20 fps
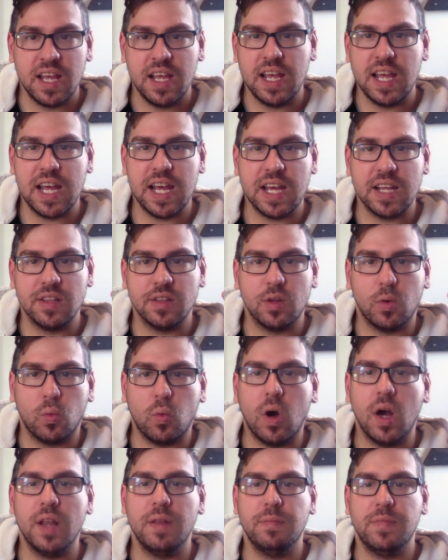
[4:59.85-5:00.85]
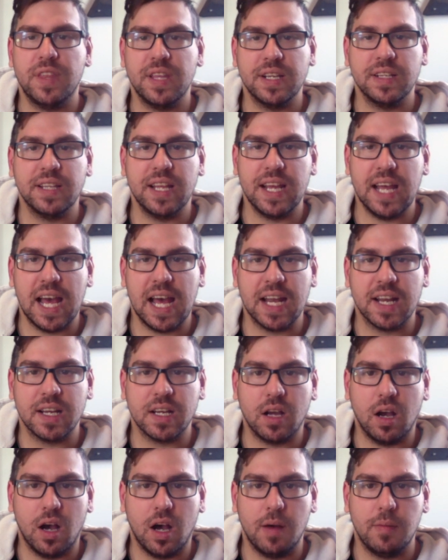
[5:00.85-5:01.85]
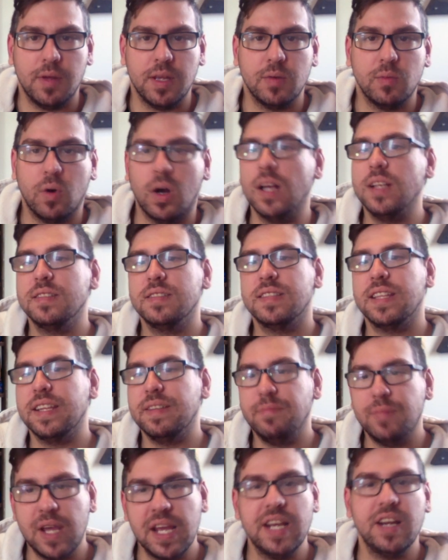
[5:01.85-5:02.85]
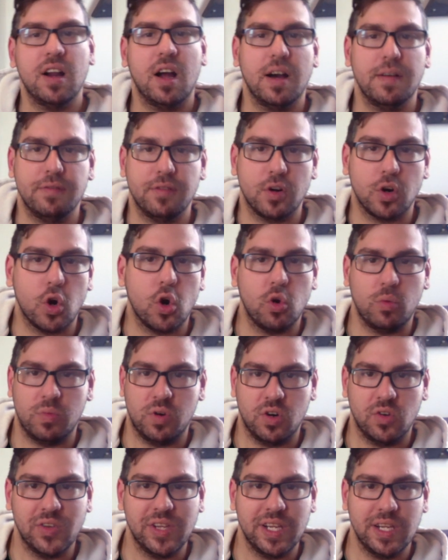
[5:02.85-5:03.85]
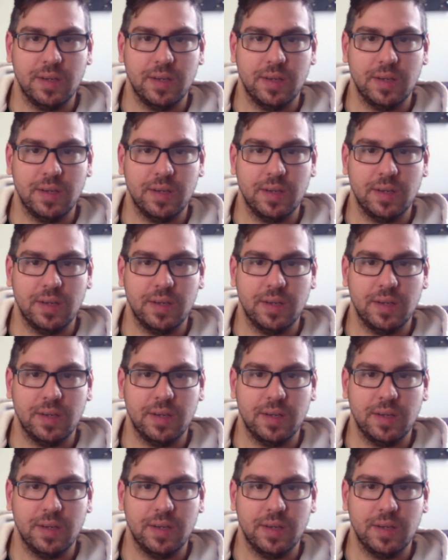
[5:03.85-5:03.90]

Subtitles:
and the one thing they had in common was they paid off their home early.